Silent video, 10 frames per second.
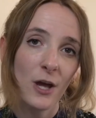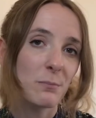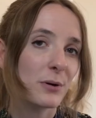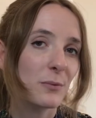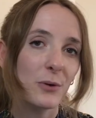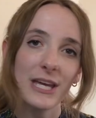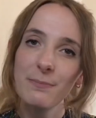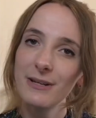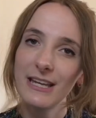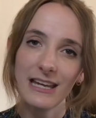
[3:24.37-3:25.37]
But we
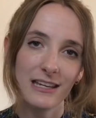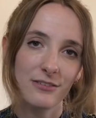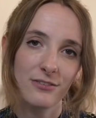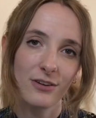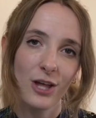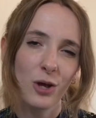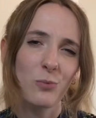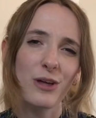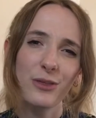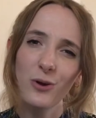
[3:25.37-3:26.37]
believe
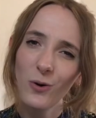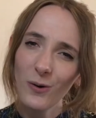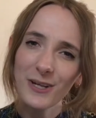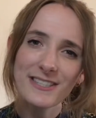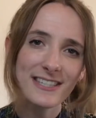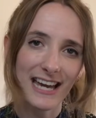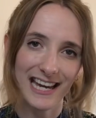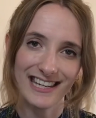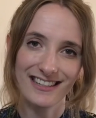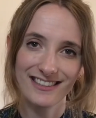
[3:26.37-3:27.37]
with God's
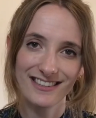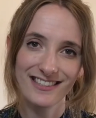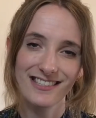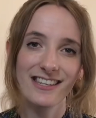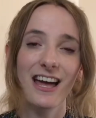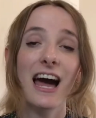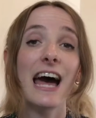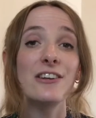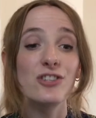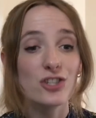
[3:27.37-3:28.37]
guidance
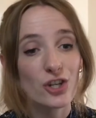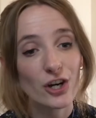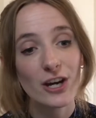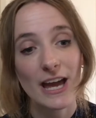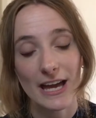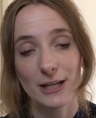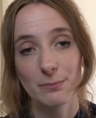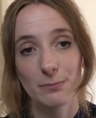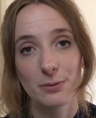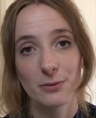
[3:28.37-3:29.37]
and your
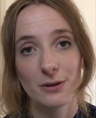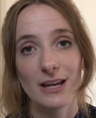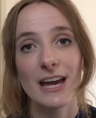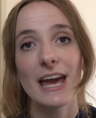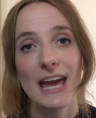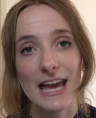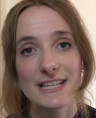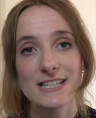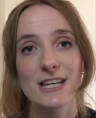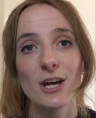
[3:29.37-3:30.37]
help,
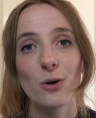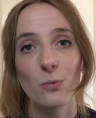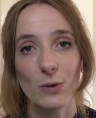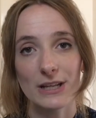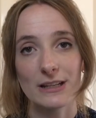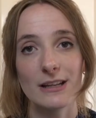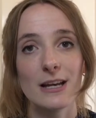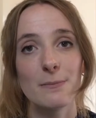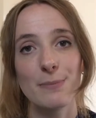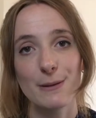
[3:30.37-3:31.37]
it will
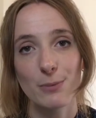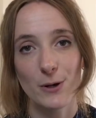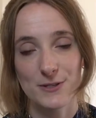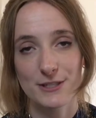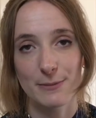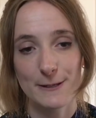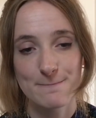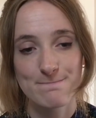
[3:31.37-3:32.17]
be possible.